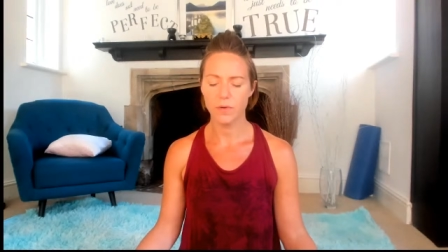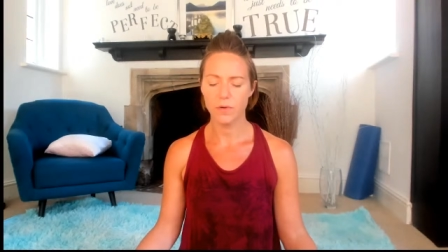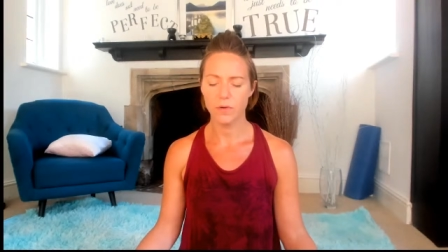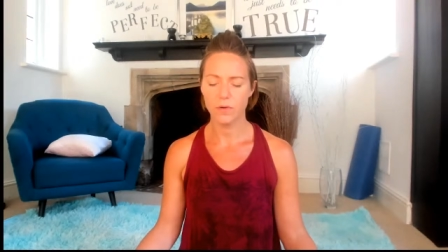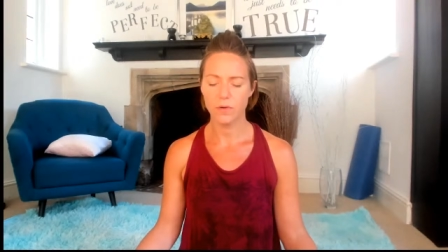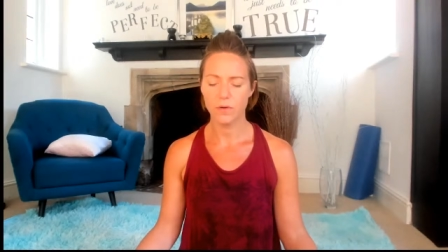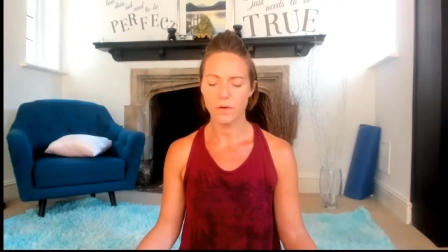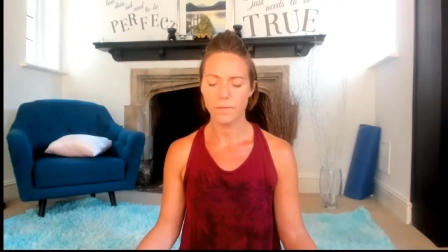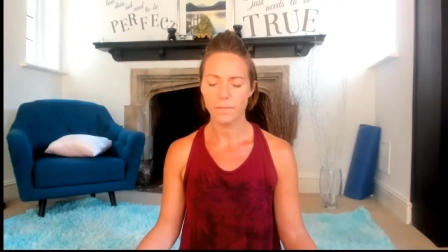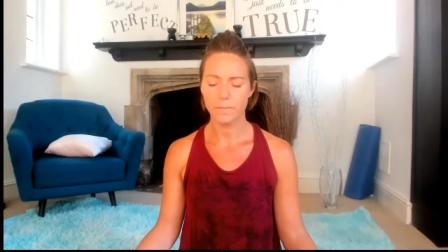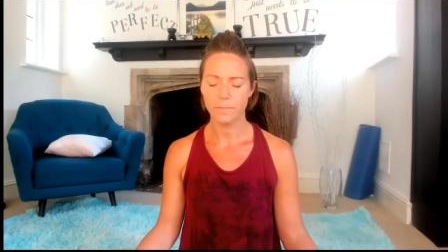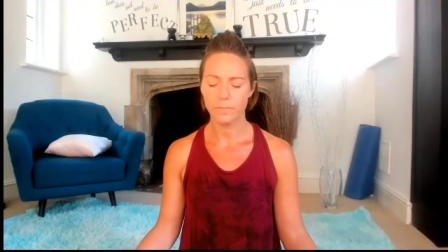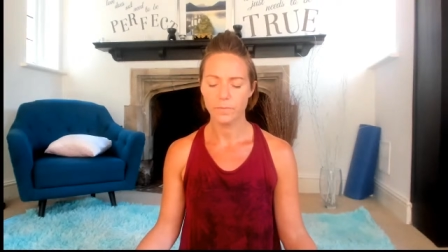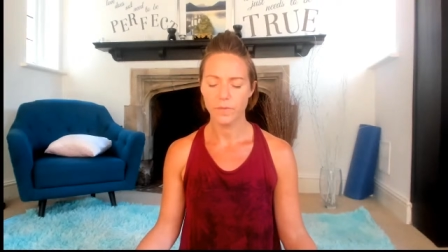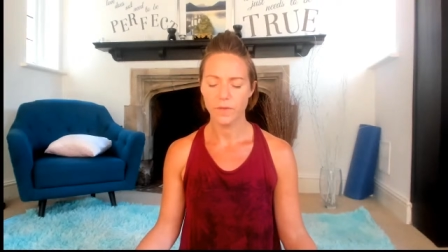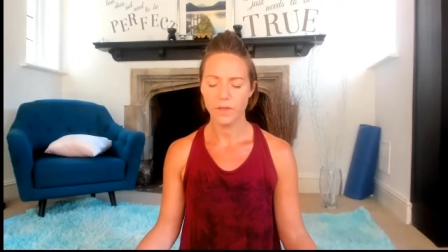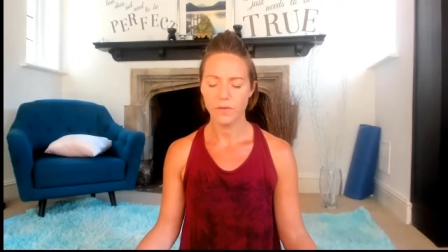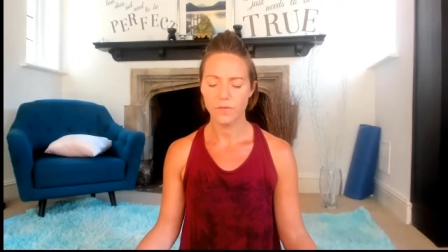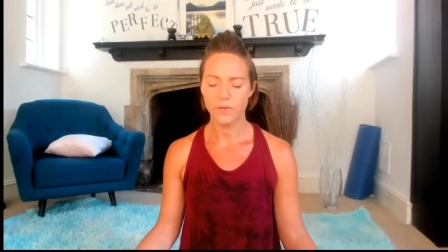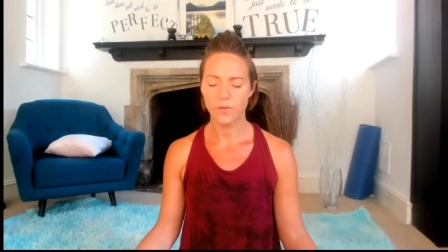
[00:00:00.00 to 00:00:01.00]
or
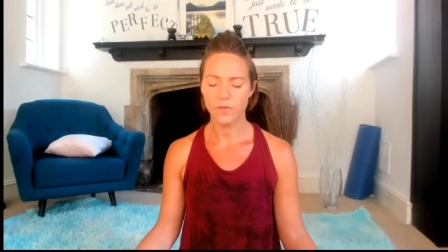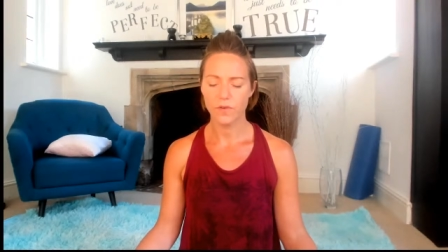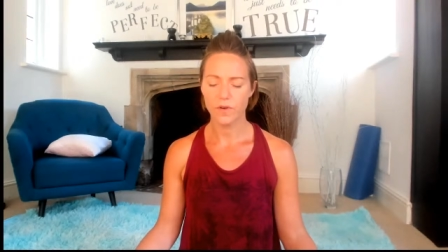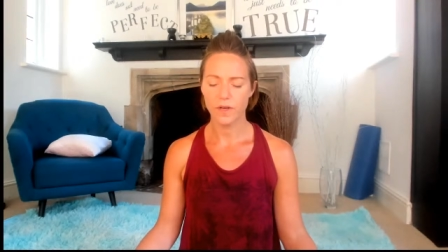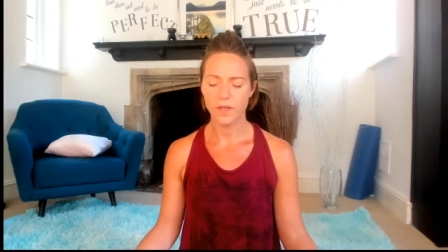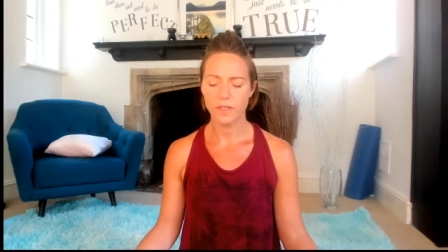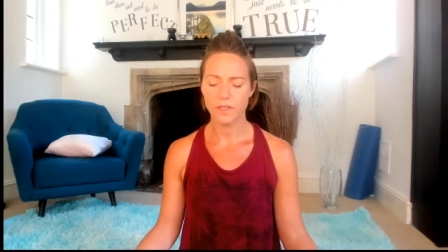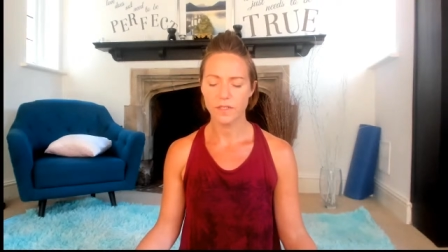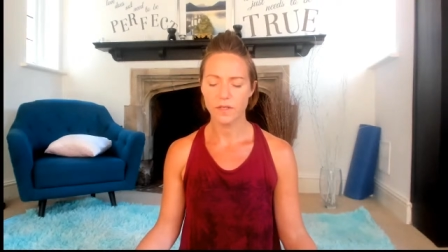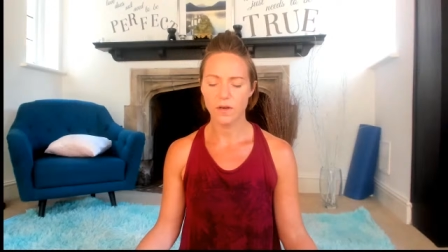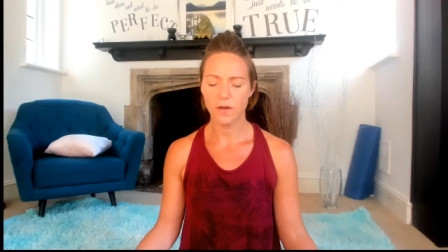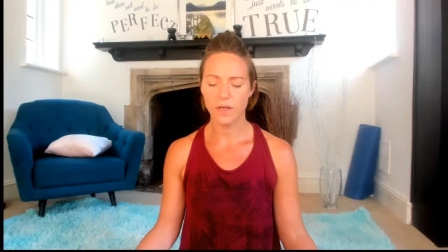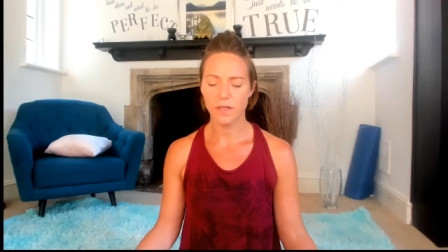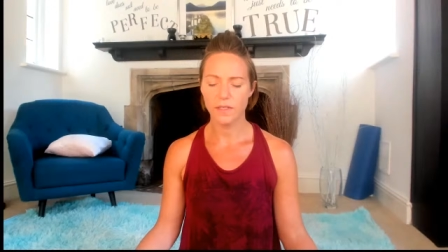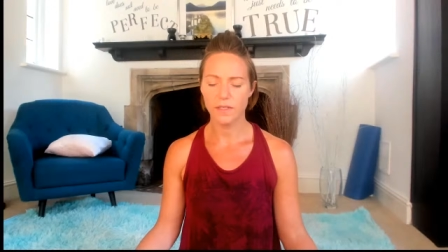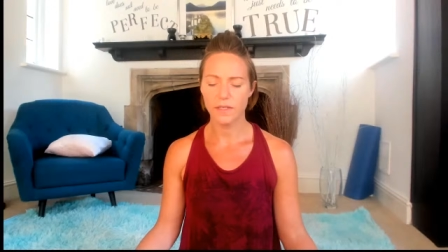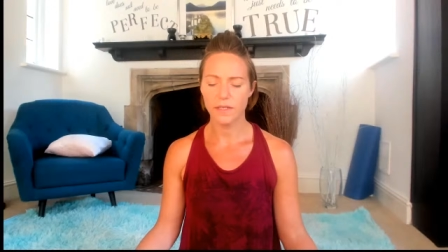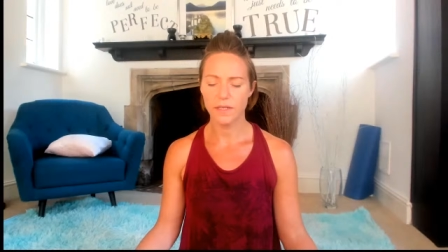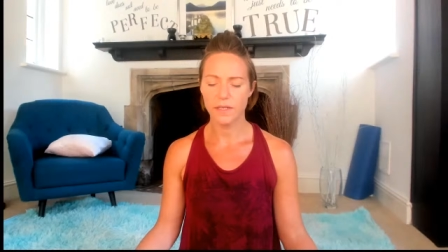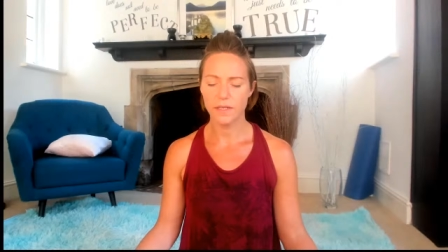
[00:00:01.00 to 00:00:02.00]
if you're very
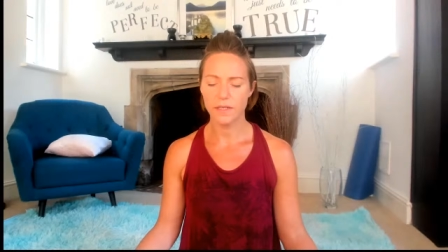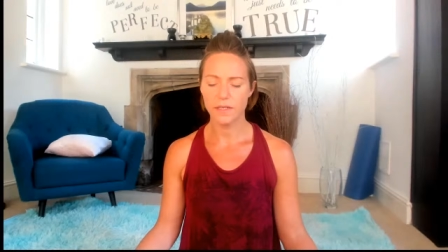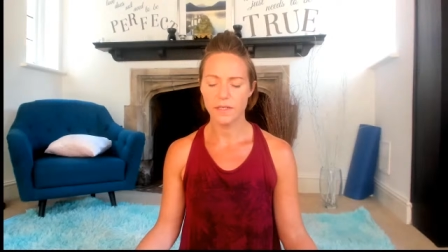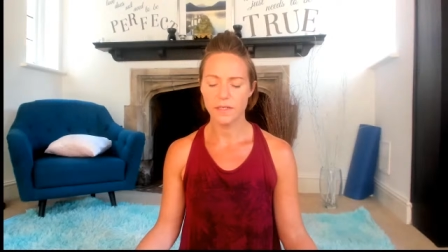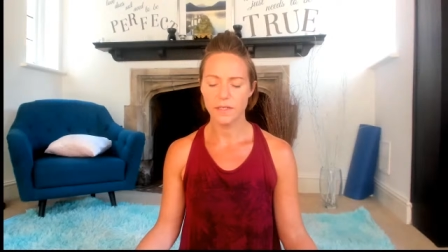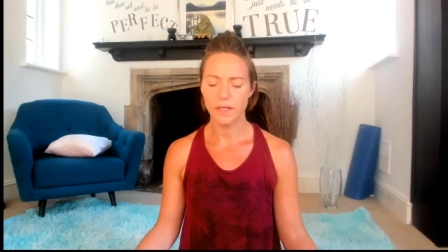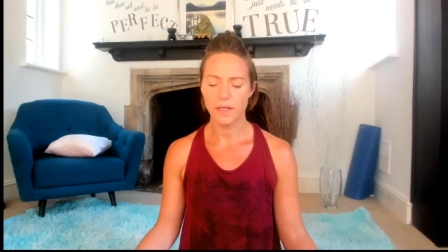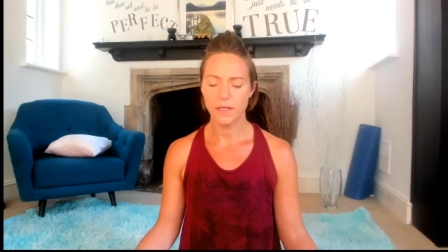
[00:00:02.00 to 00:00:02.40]
excited.